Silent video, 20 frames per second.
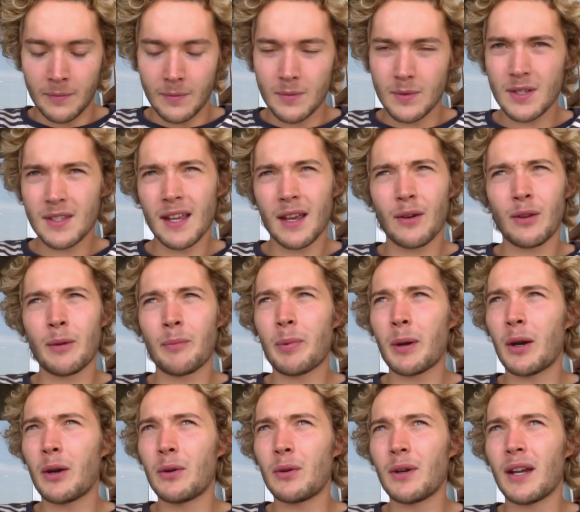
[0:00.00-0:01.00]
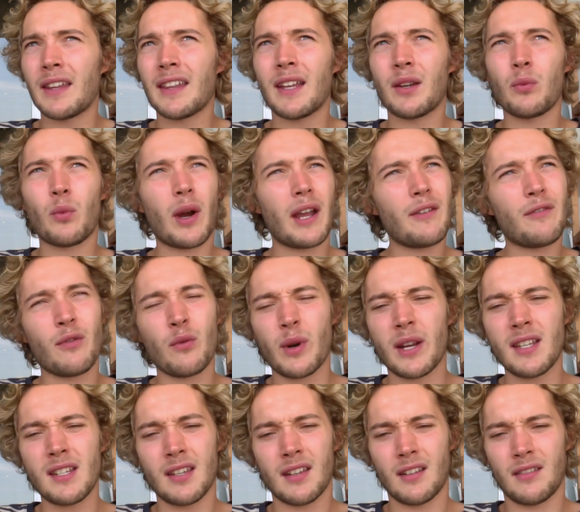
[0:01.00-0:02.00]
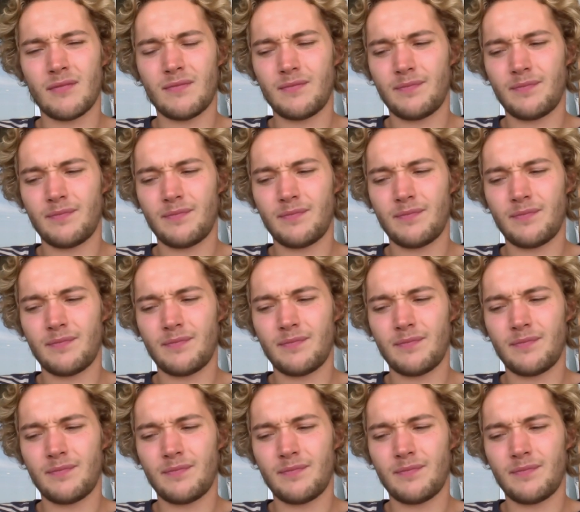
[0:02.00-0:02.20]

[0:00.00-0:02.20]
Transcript: Stay on the boat and then wait for winter.